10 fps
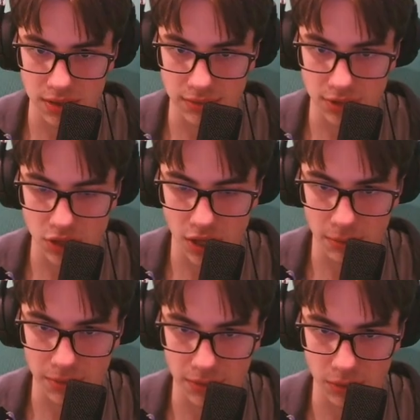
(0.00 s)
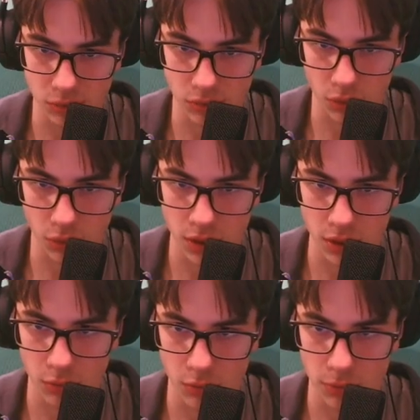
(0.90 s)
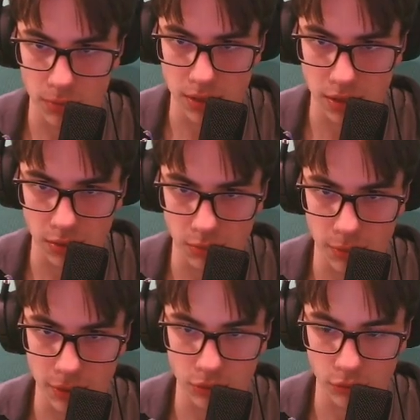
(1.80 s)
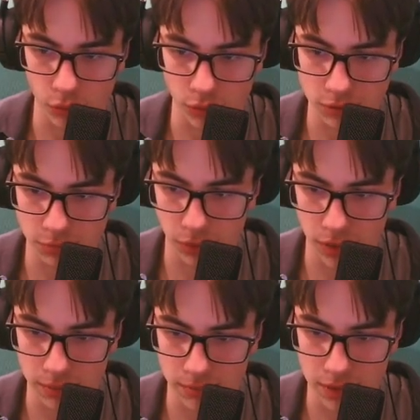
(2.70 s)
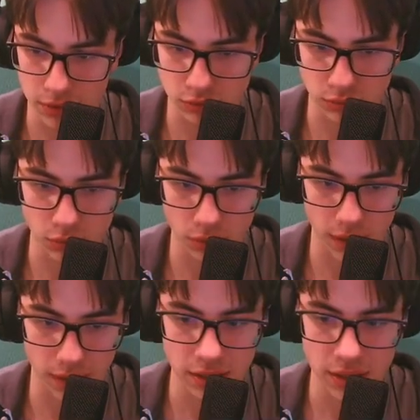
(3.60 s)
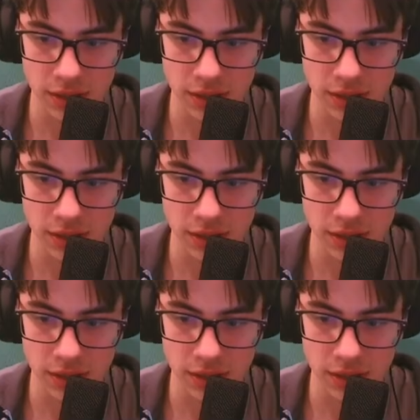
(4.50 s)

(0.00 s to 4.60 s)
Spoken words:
if the channel midfielder role will be good for us, but it doesn't look like